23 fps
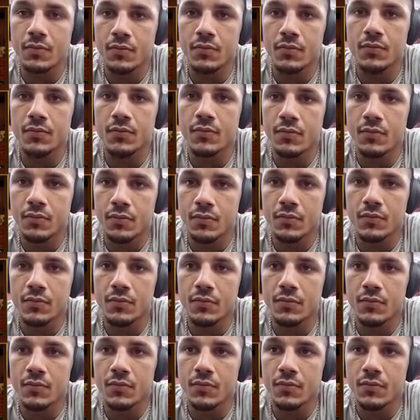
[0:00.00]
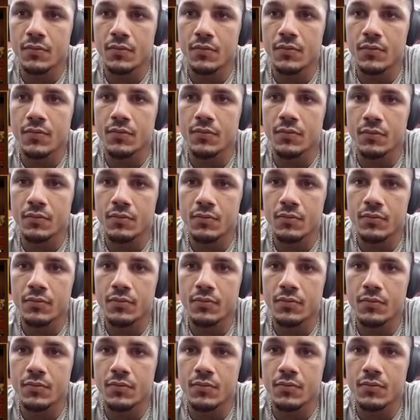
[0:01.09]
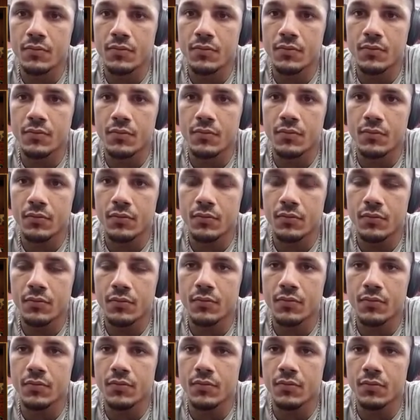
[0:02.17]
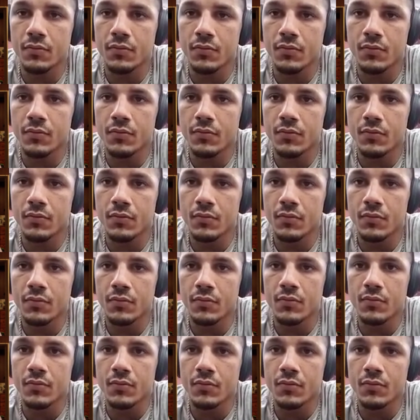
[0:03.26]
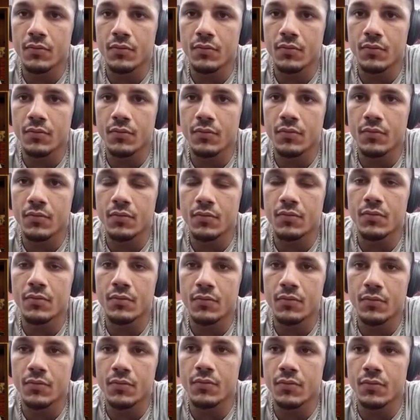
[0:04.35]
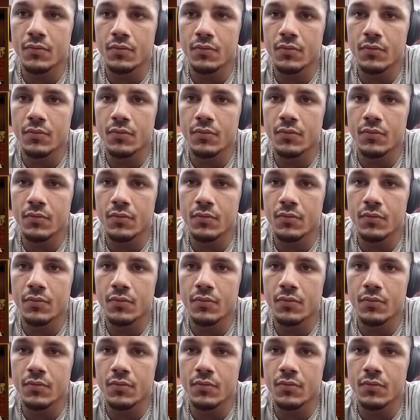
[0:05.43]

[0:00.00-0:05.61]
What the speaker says: This person isn't speaking.